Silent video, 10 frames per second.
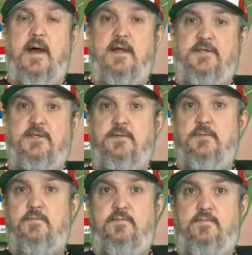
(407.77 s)
as you
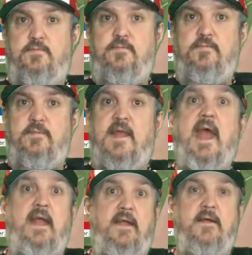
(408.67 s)

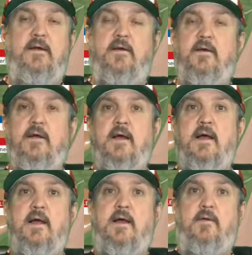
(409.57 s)
can't hear,
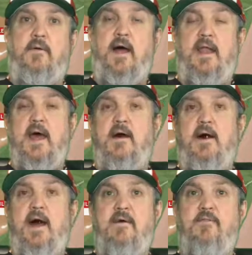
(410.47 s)
right
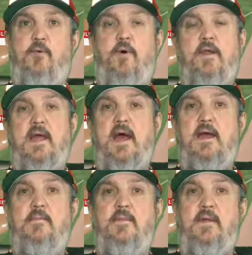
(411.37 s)
now I have the one
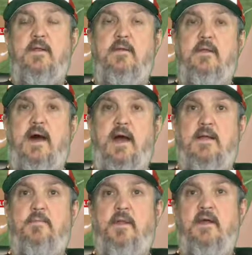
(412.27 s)
game that I
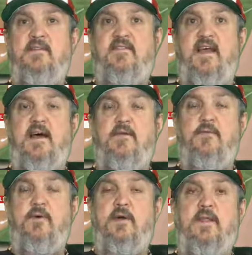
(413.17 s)
can play sound
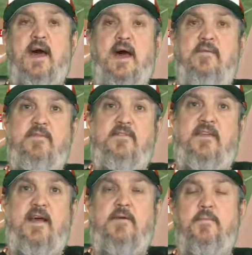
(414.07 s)
with. I have the
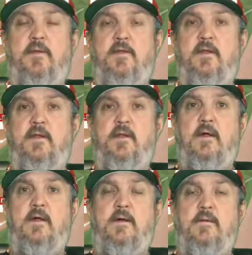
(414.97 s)
sound muted
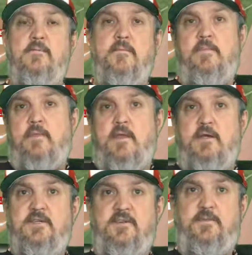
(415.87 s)

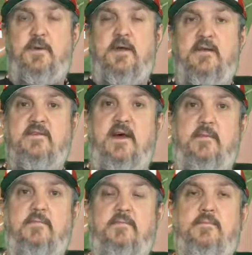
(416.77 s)
just because
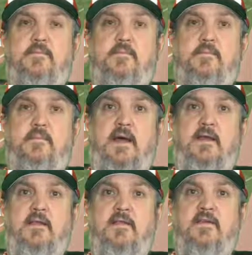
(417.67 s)
I'm
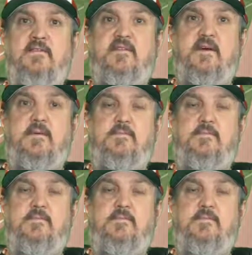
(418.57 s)
making this